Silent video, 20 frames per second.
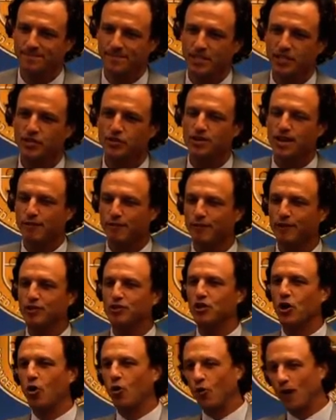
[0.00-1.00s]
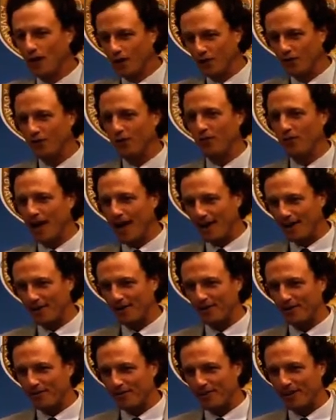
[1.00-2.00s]
You definitely don't want to do a
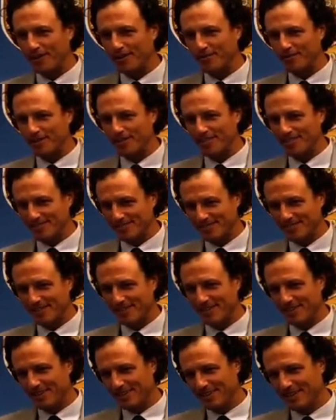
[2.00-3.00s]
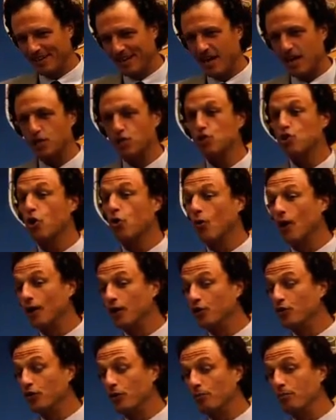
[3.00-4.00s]
radical nephrectomy. You don't want
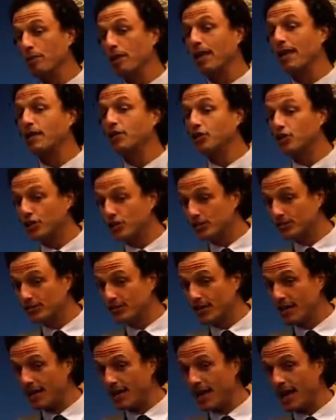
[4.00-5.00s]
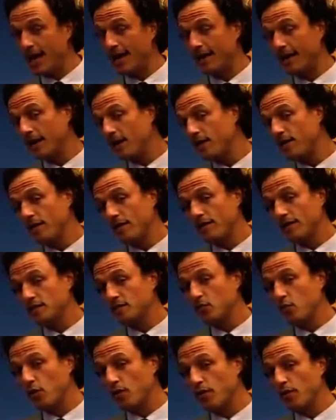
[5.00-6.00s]
to do ablation on anything
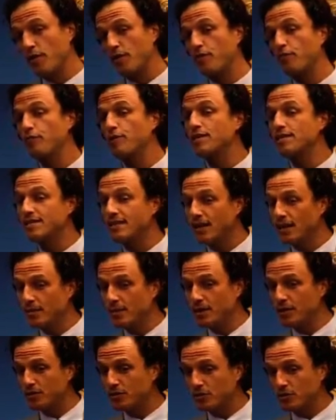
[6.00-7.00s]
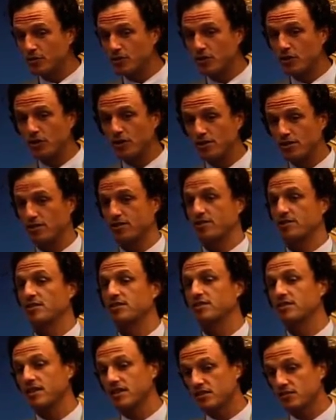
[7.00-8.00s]
that's more than 3 centimeters or so because the
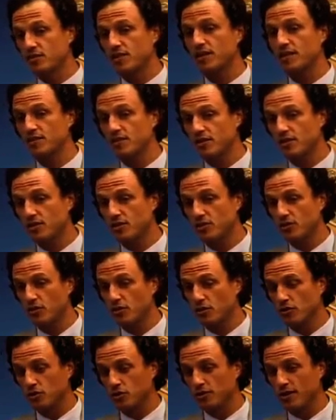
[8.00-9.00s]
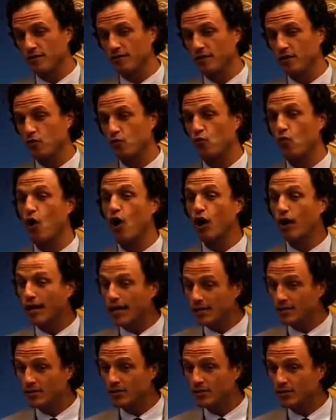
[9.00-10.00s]
success rate isn't good. So those are definite wrong
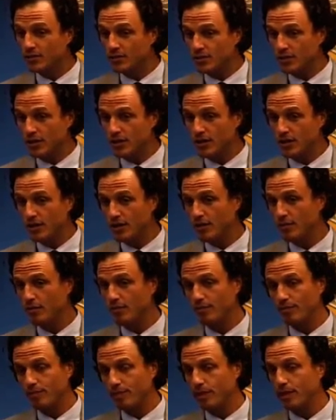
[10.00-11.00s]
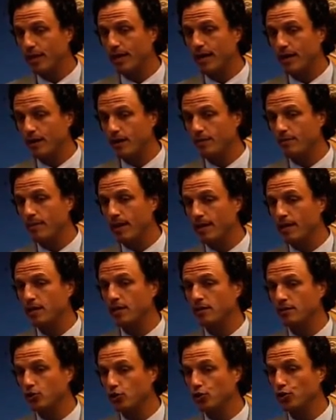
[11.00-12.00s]
answers, but you got
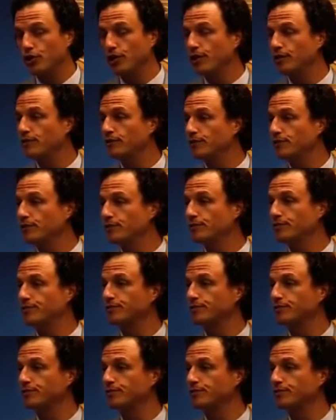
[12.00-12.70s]
many good answers.